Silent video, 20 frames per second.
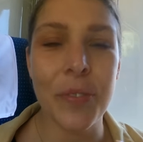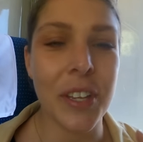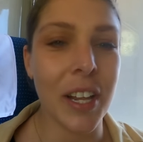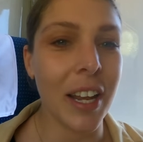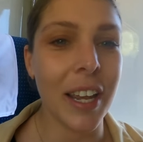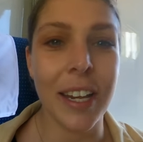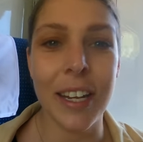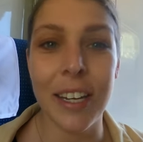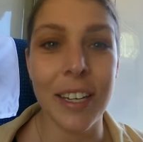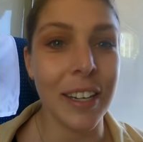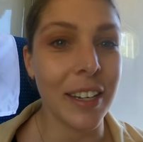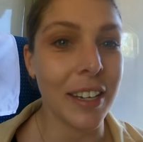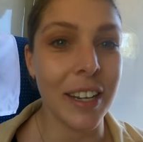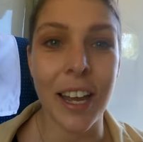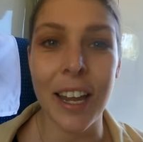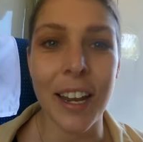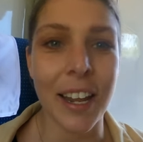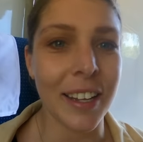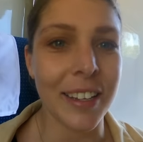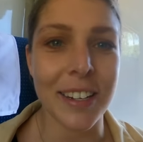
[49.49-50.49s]
the lady did
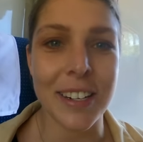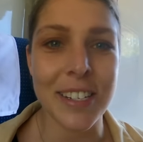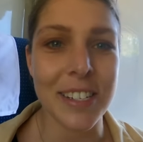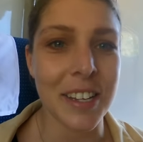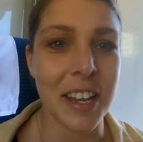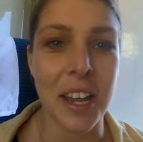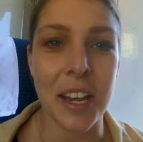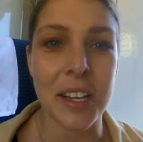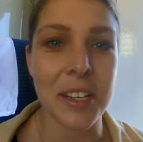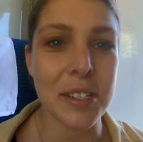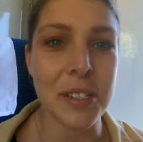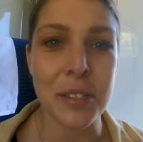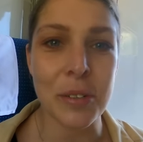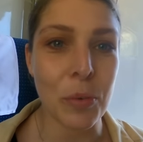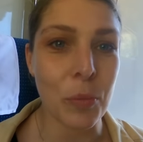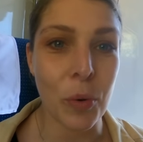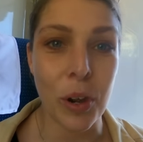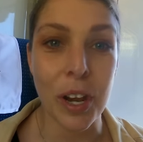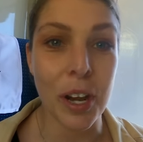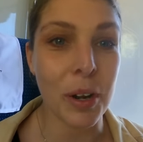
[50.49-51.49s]
not understand
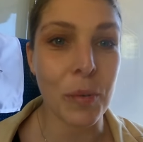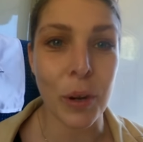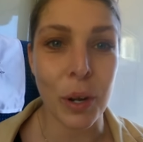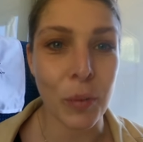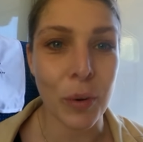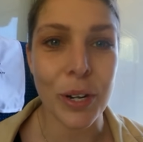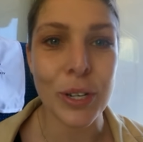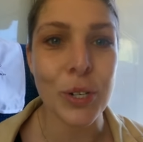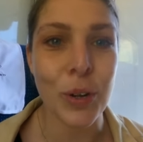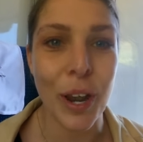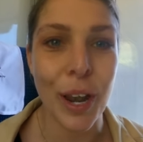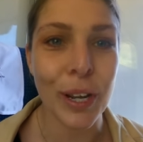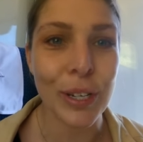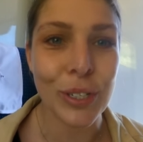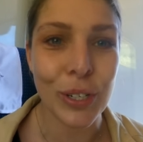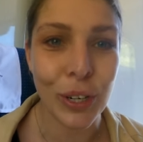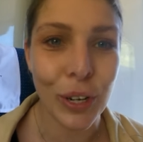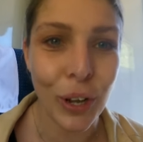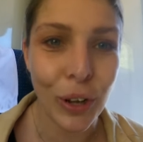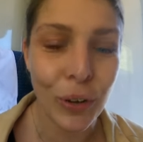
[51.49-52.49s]
where we were trying
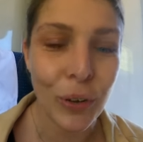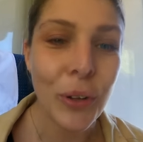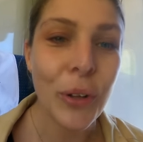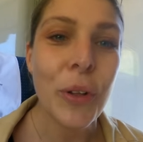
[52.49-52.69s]
to go